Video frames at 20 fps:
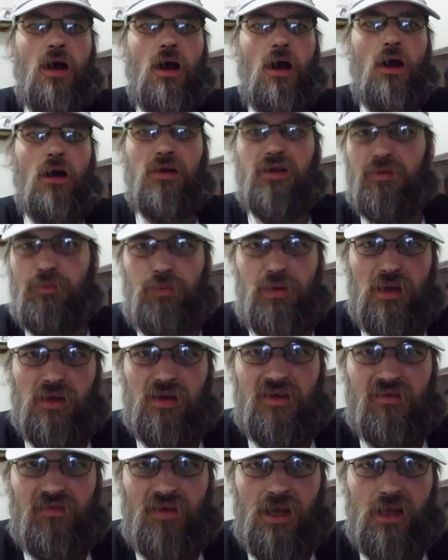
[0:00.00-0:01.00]
Us
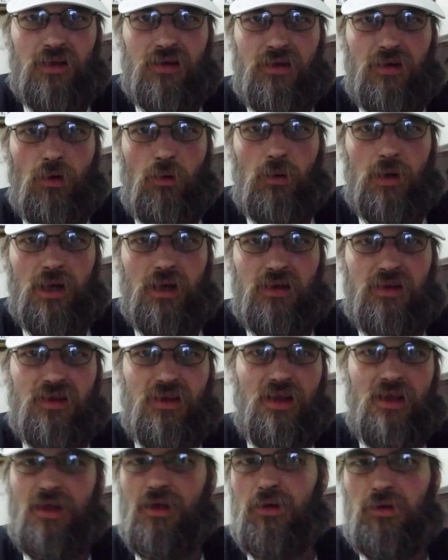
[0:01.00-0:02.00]
Bills fans know it as
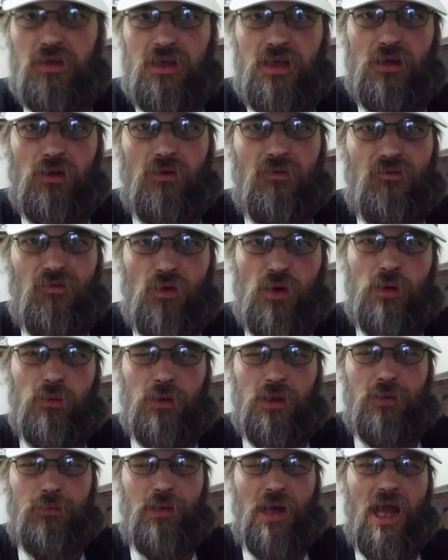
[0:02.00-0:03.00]
the illegal
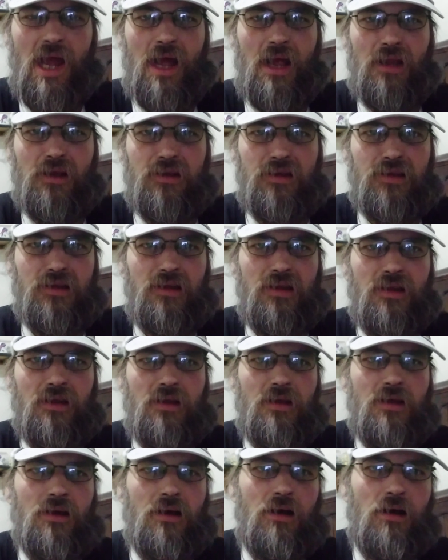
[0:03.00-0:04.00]
forward pass.
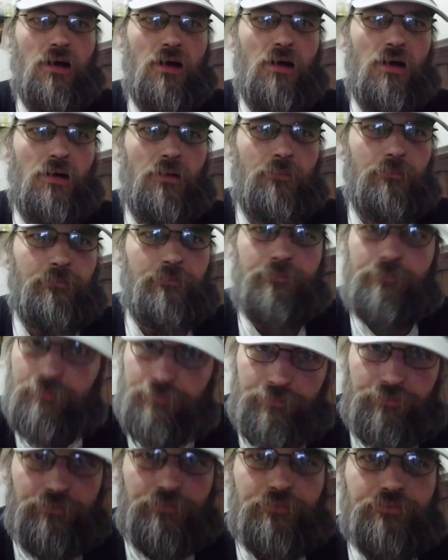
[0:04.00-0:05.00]
Um,
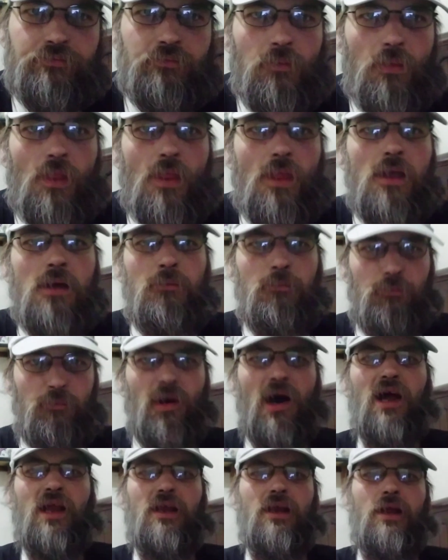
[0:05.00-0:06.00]

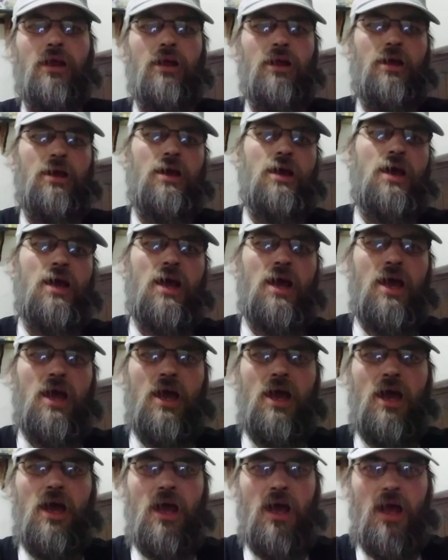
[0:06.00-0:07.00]
but
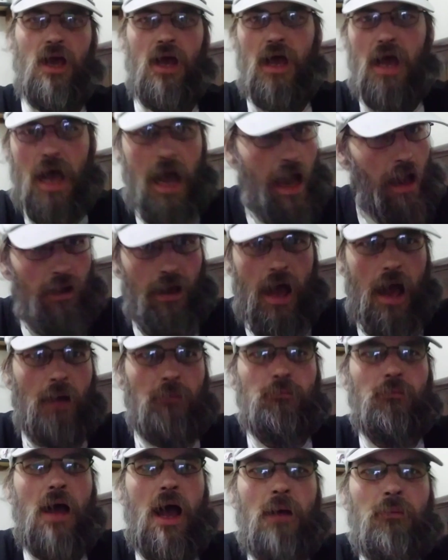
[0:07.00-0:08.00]
I,
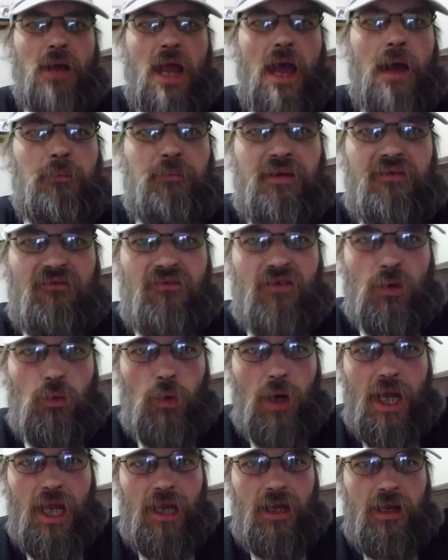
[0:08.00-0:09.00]
am I'm, I'm happy for
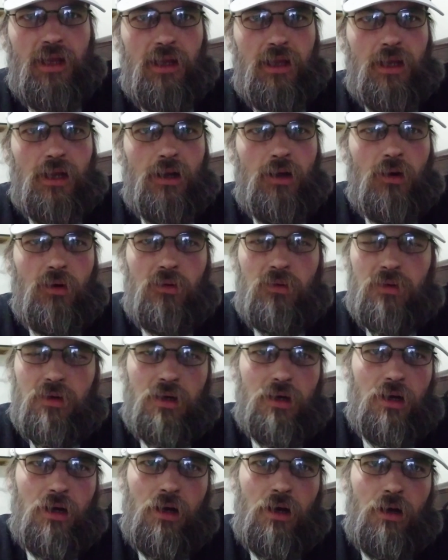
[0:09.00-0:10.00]
Wade. You know,
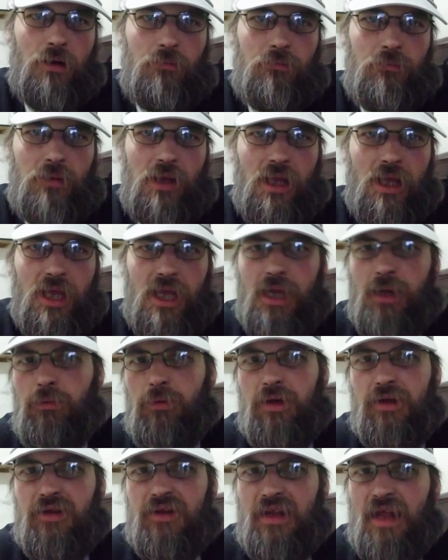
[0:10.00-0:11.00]
um, he
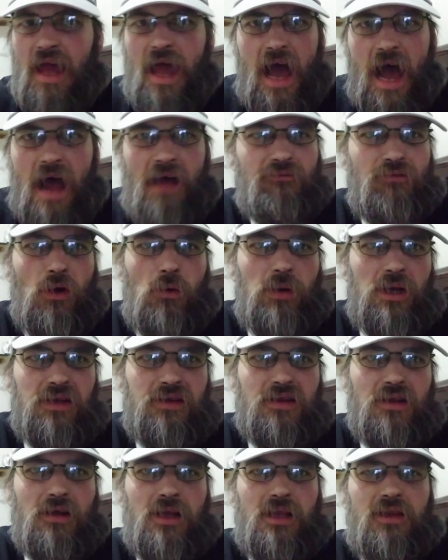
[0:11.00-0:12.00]
was. I've
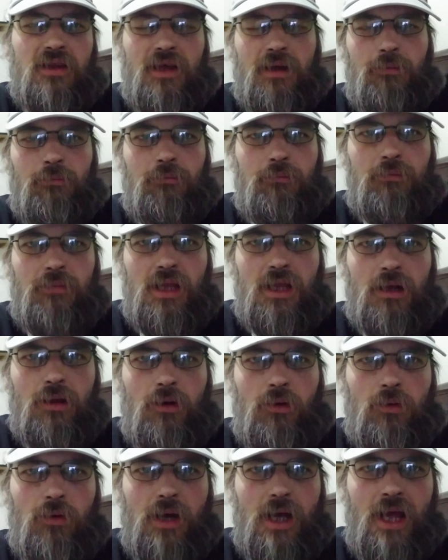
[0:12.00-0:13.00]
always liked him you
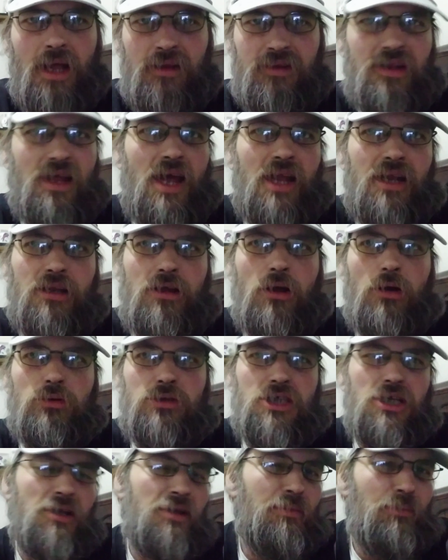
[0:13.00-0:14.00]
know, as a head
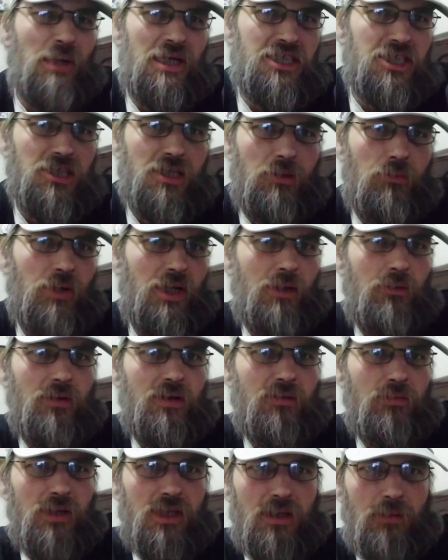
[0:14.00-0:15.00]
coach, especially when he
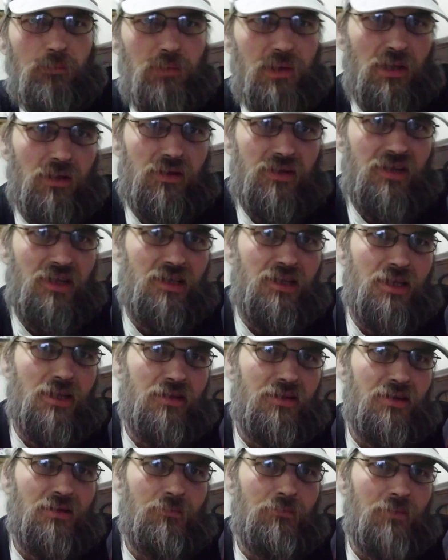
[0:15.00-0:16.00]
was with the Bills. He
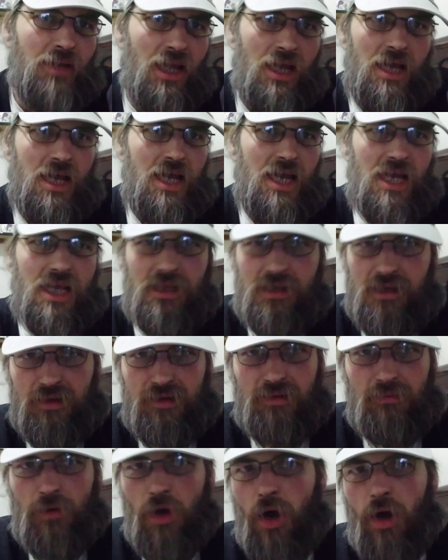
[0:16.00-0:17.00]
did some he did
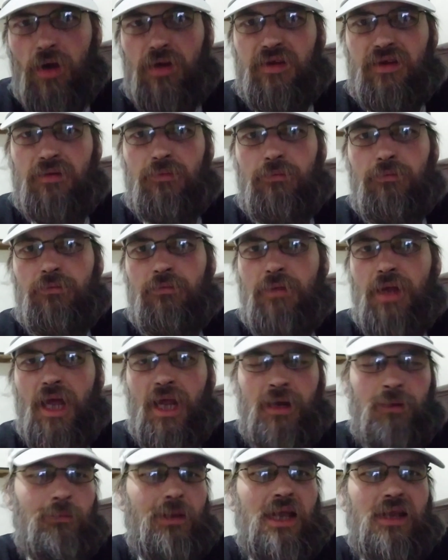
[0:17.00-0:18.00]
some awesome
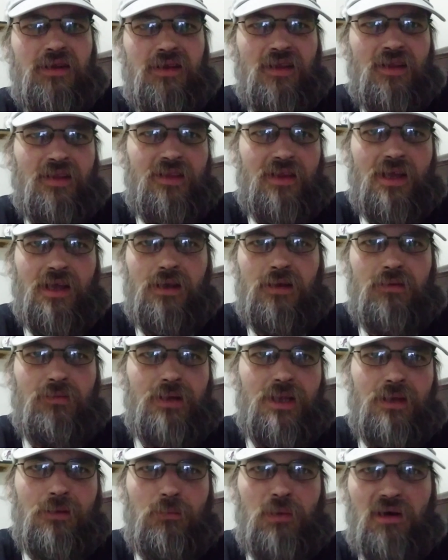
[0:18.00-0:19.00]
and amazing things
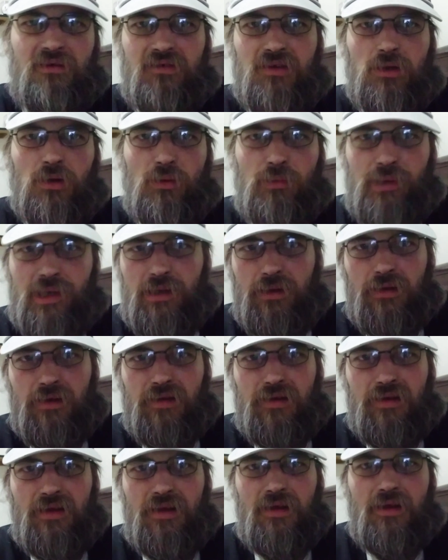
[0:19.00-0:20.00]
with the Buffalo
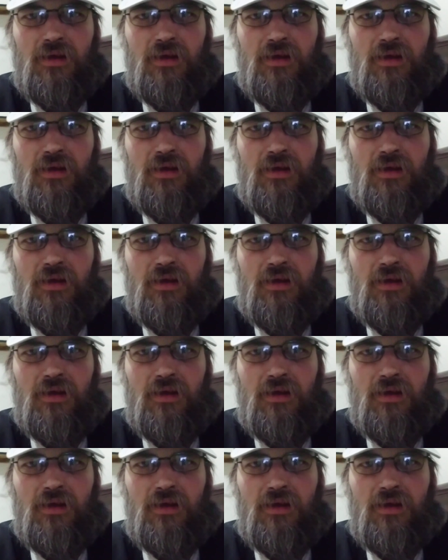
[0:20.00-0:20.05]
Bills.